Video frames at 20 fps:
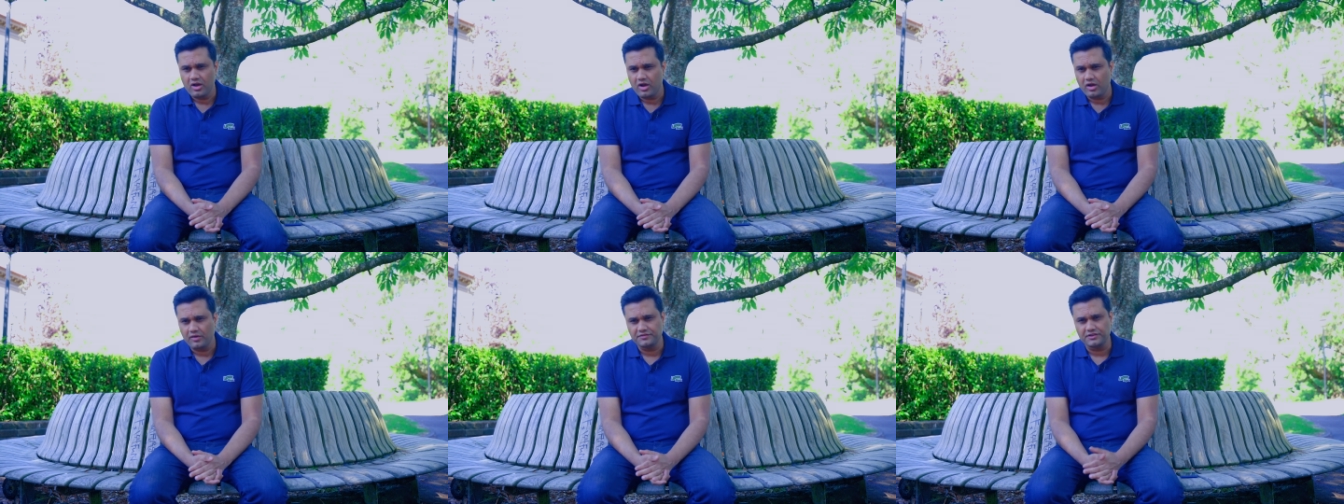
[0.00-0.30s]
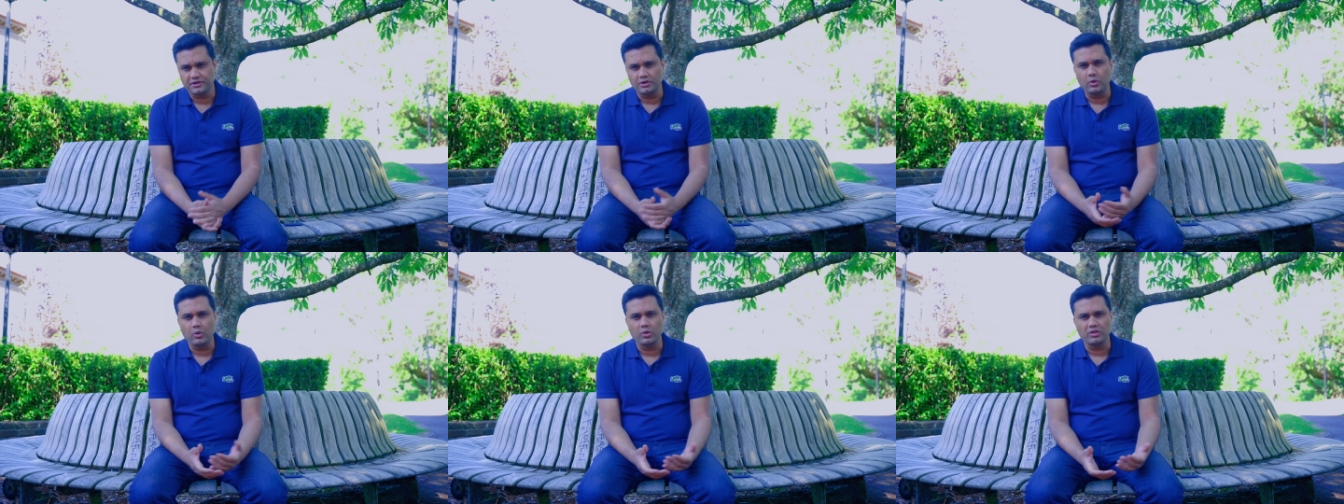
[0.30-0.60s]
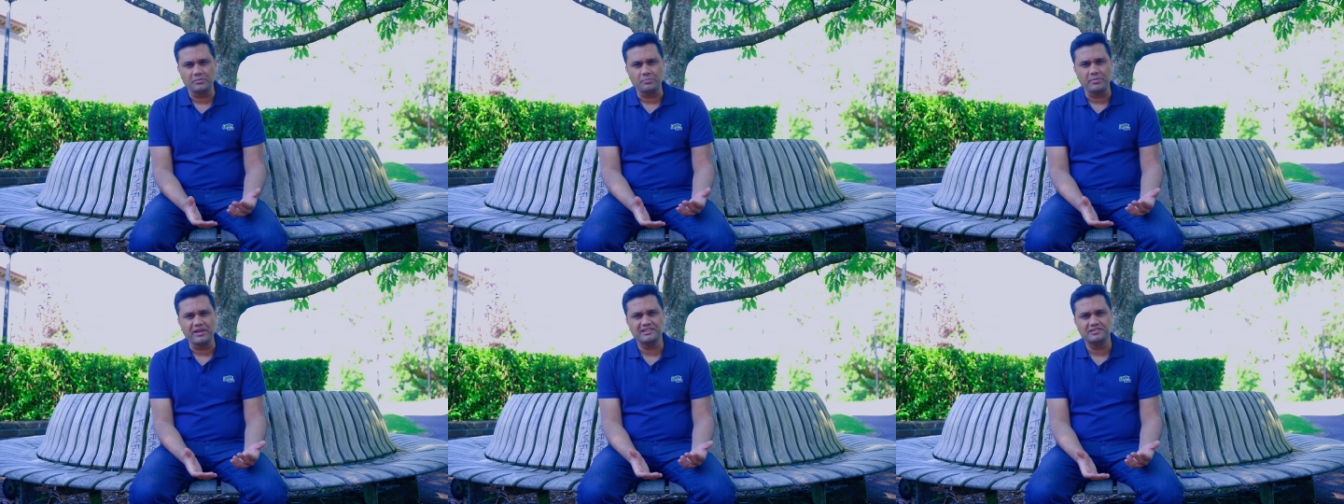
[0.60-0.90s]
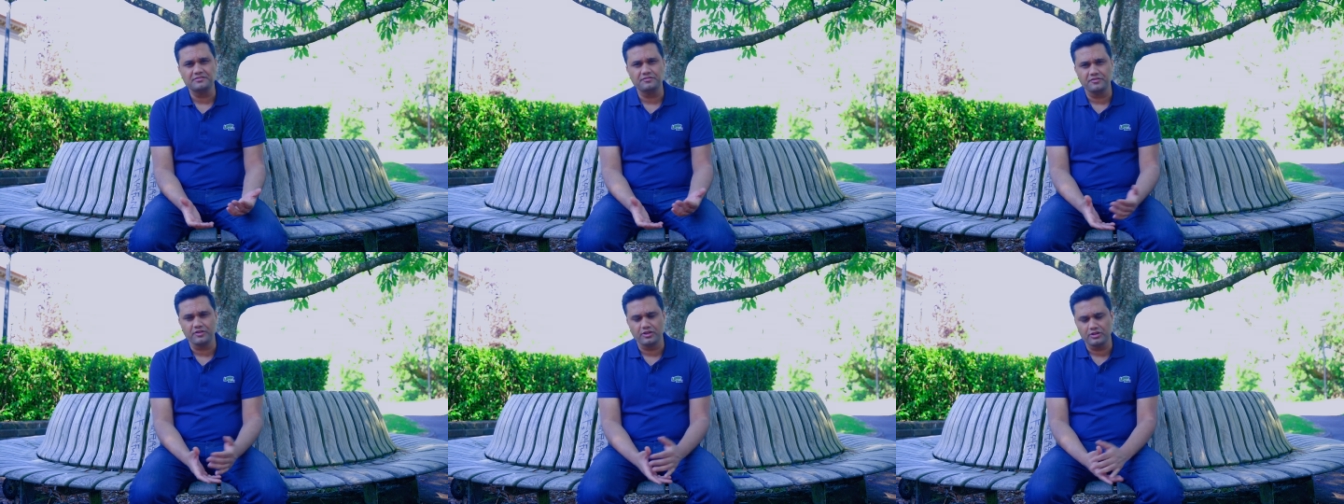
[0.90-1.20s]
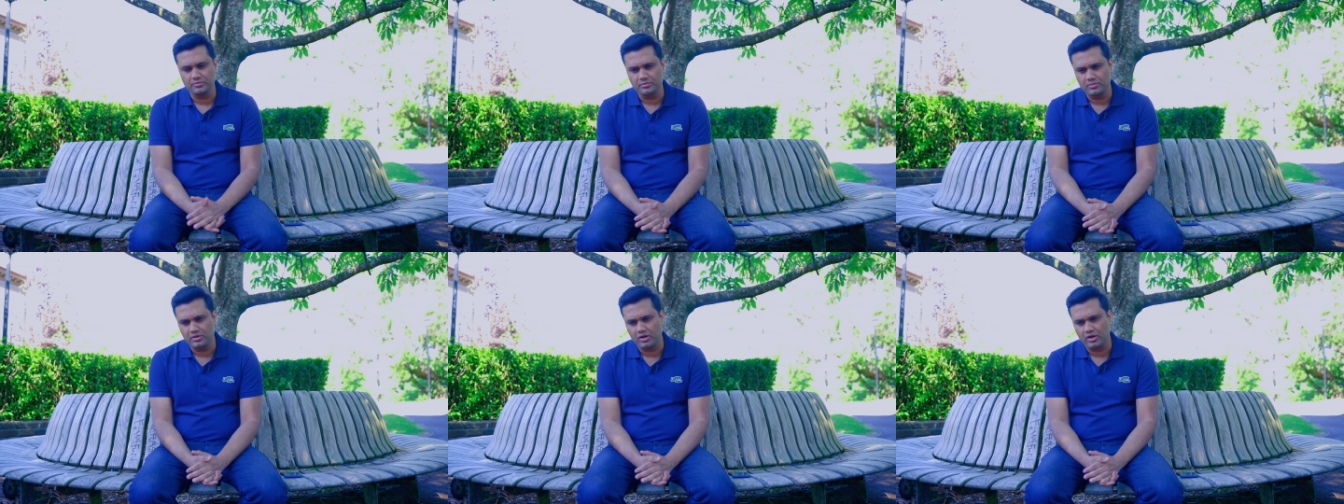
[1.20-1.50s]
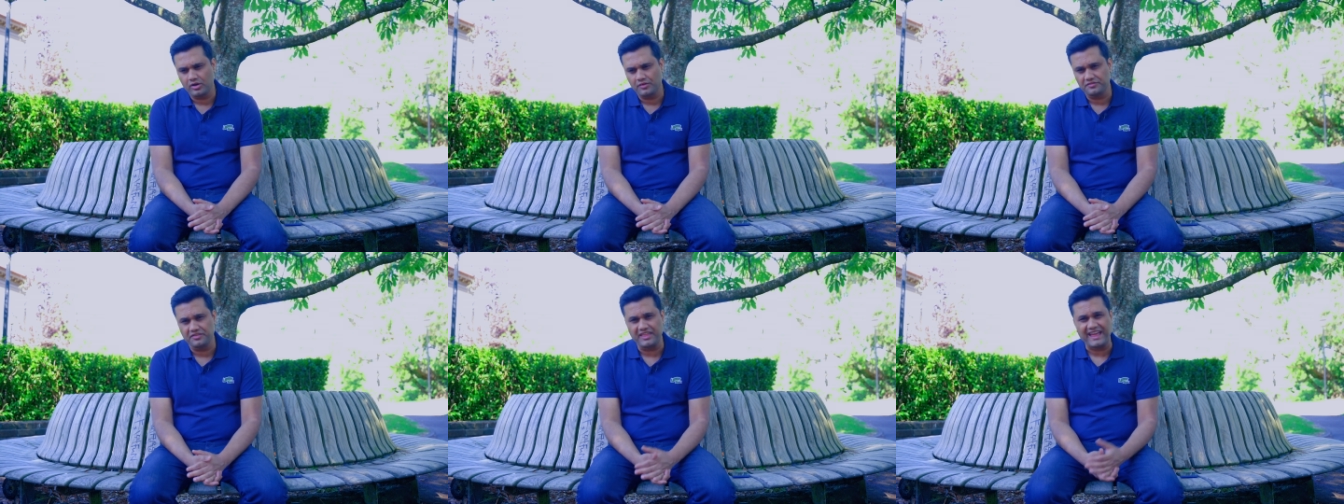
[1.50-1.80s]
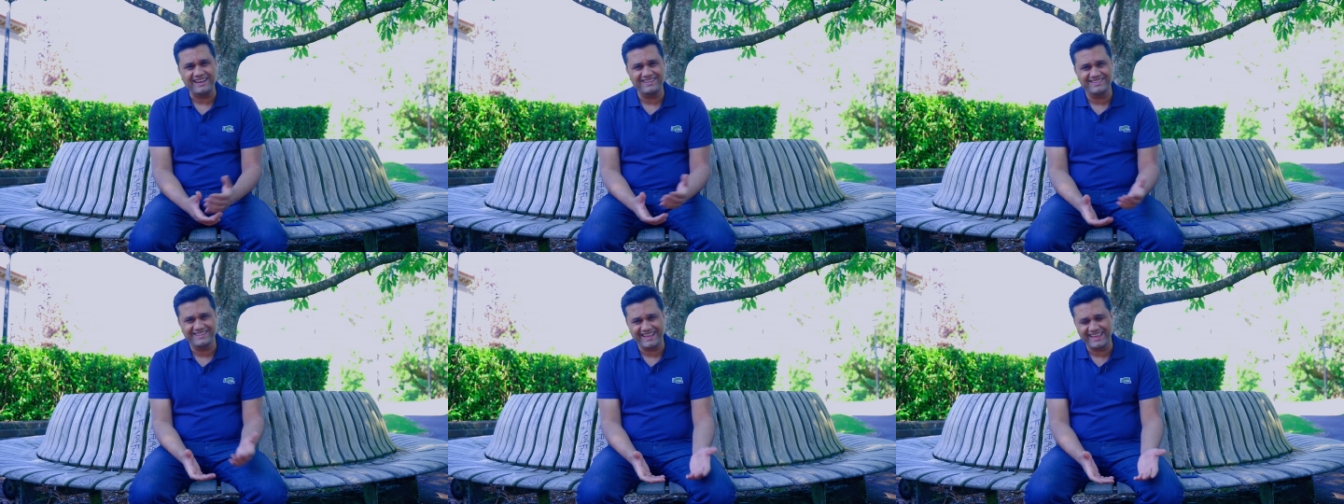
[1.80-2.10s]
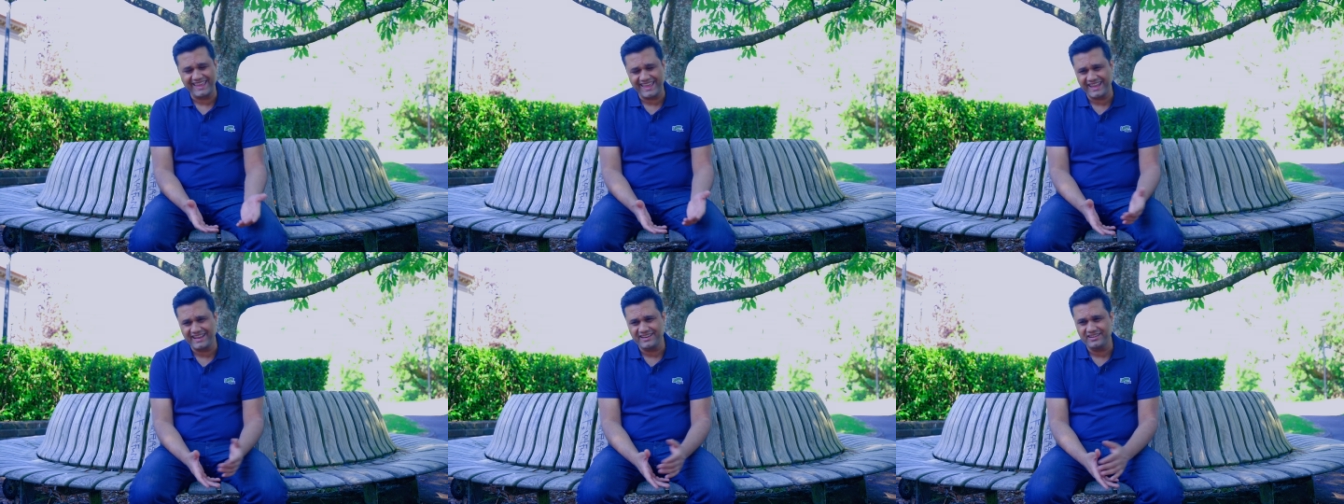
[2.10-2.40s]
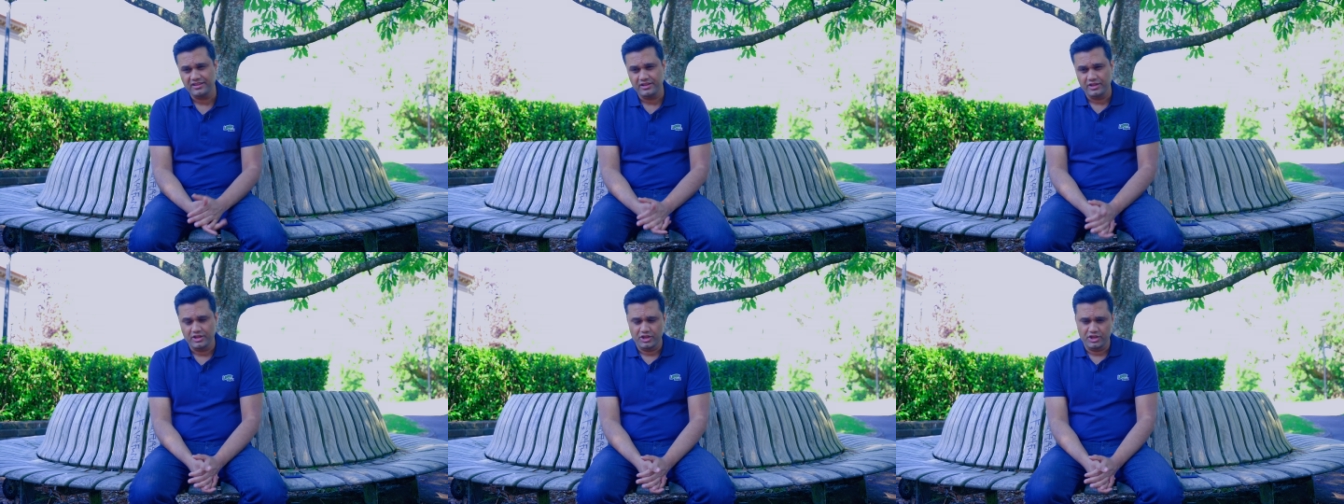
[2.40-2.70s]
often called the best film of that decade.